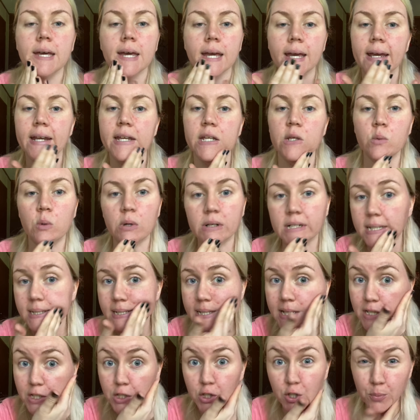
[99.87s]
And you want to
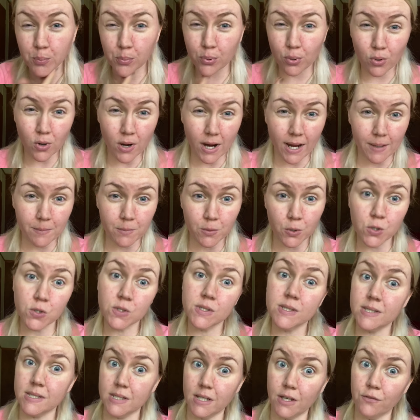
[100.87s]
let your primer
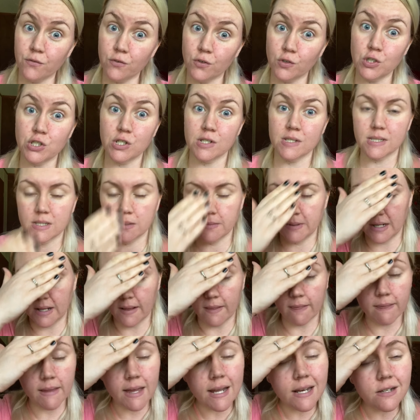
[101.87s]
sit for just a minute.
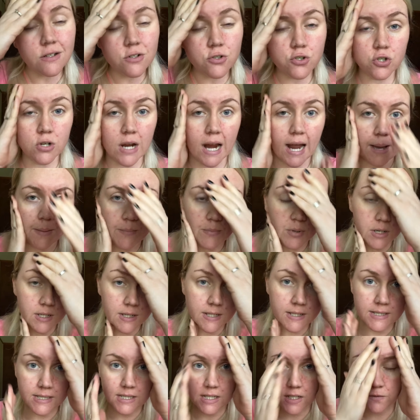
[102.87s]
Let it dry
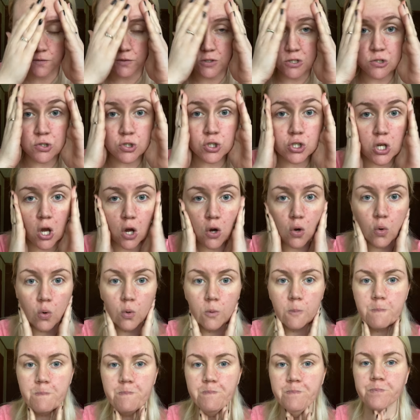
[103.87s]
because if you
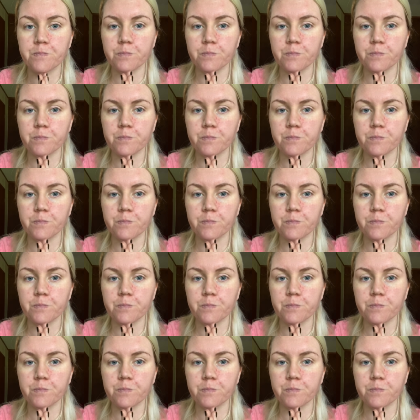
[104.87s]
don't,